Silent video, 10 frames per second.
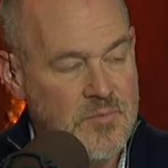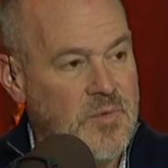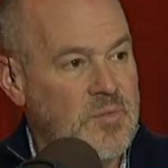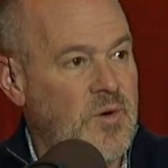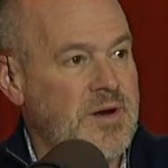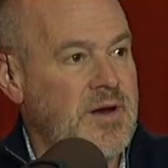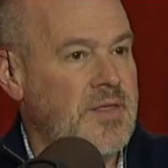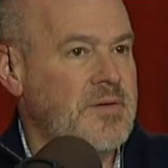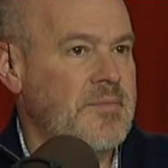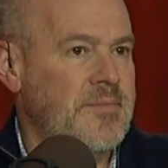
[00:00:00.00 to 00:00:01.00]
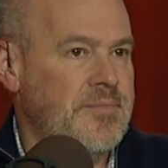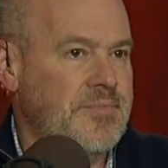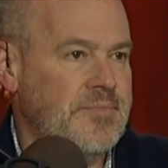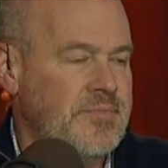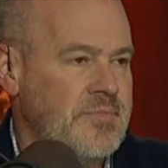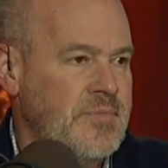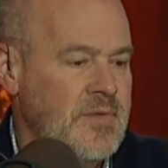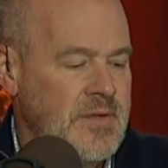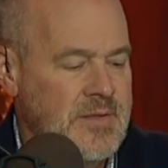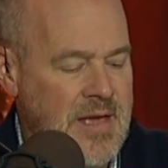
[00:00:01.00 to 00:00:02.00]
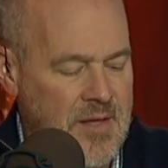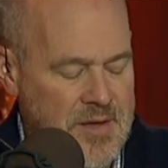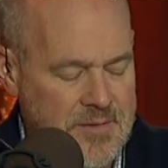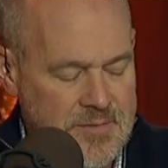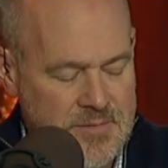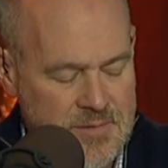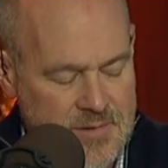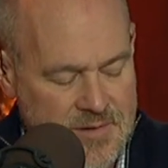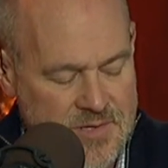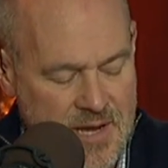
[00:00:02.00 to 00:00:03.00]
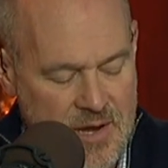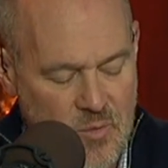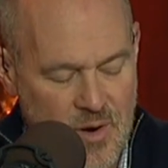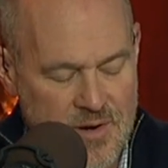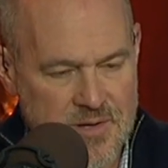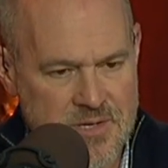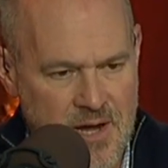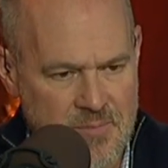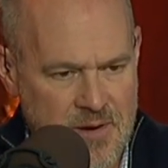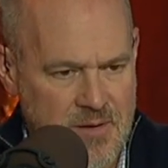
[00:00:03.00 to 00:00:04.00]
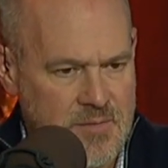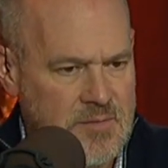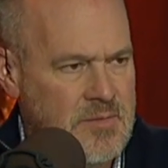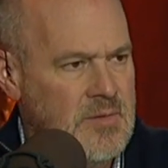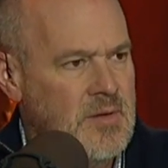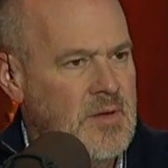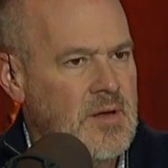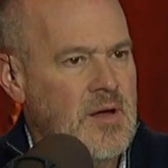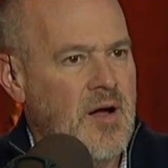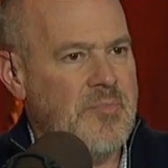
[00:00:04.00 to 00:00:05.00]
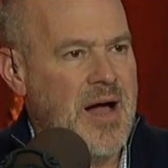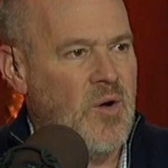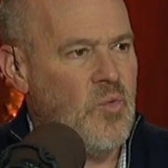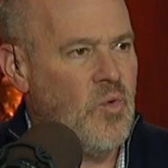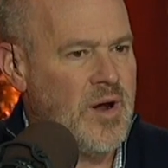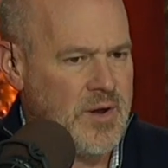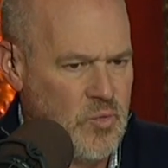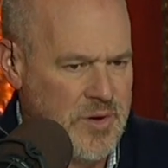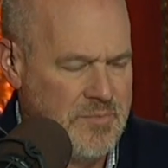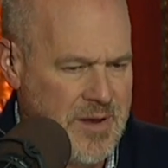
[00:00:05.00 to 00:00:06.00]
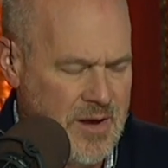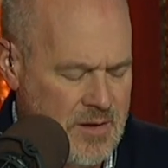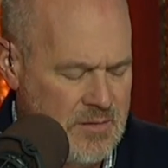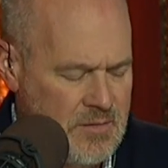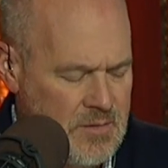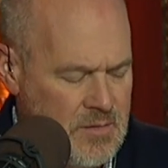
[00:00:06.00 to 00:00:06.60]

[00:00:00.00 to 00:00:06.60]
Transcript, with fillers: with one another. Now then, let's take it one at a time here about what it would mean